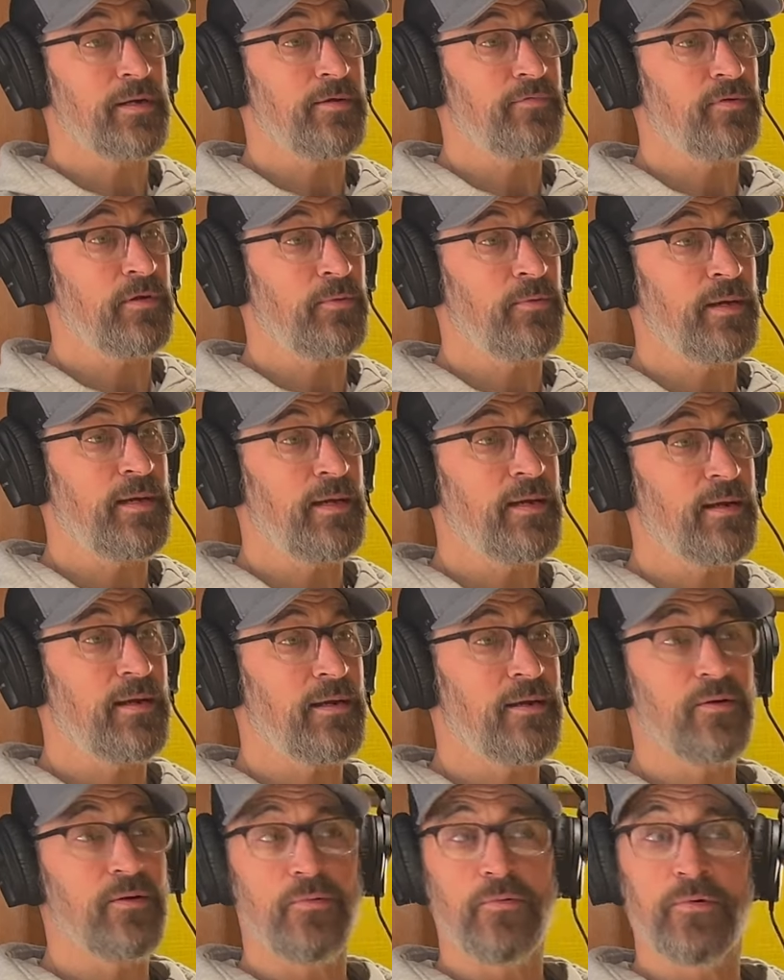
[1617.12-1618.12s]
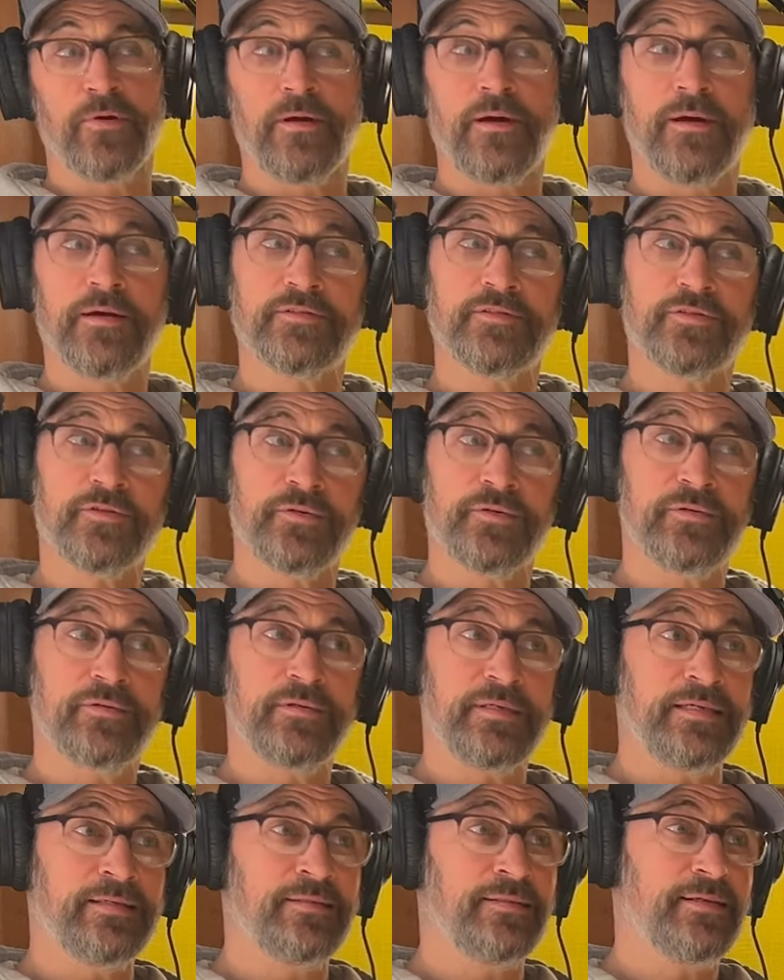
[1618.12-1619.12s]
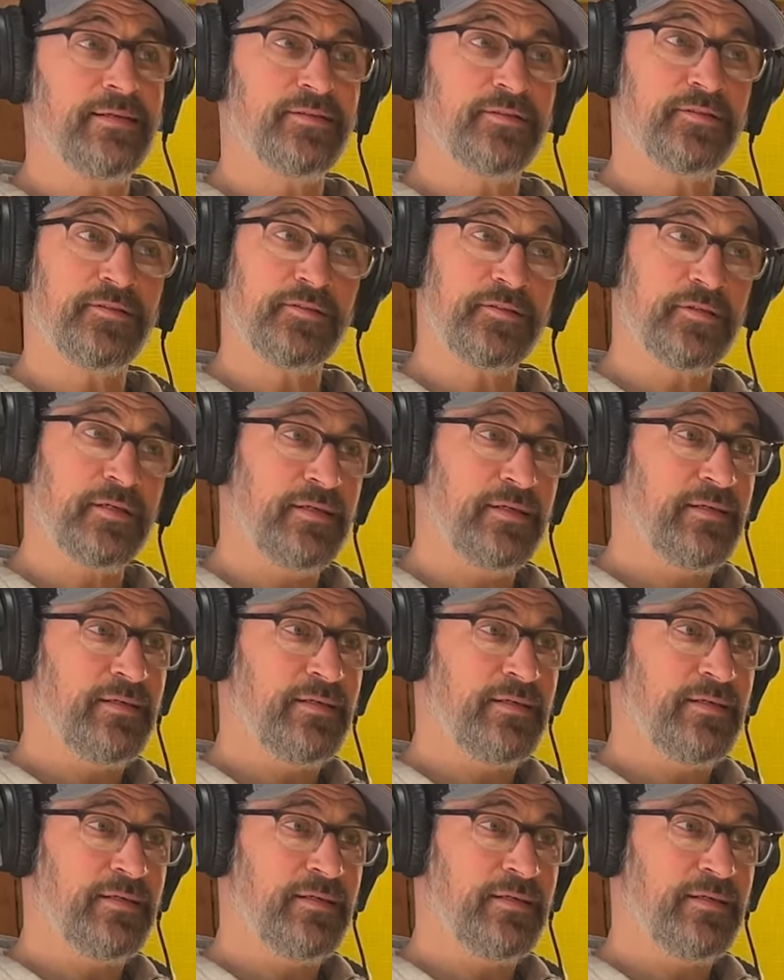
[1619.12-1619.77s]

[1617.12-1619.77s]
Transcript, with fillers: every week, we're also in this